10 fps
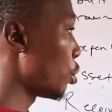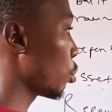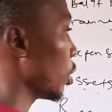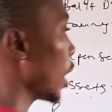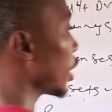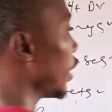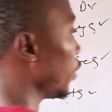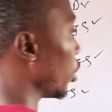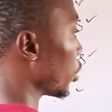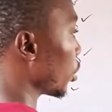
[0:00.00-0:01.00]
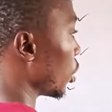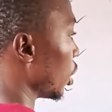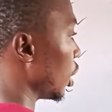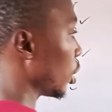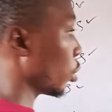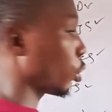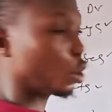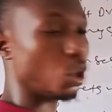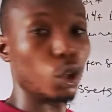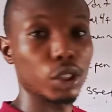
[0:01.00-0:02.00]
So that gives us a
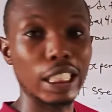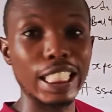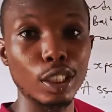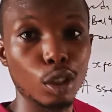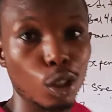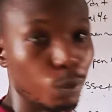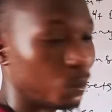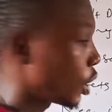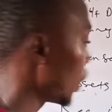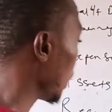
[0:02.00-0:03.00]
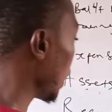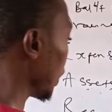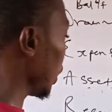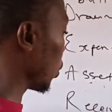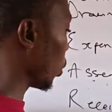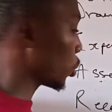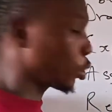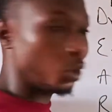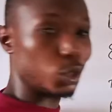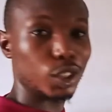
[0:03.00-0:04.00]
touch on income and a touch
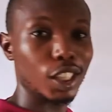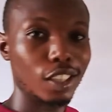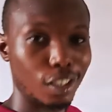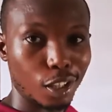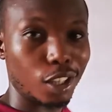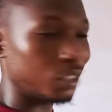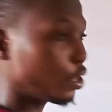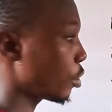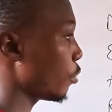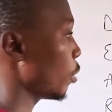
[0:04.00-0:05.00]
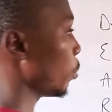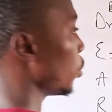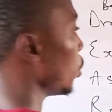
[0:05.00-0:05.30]
on account receivable.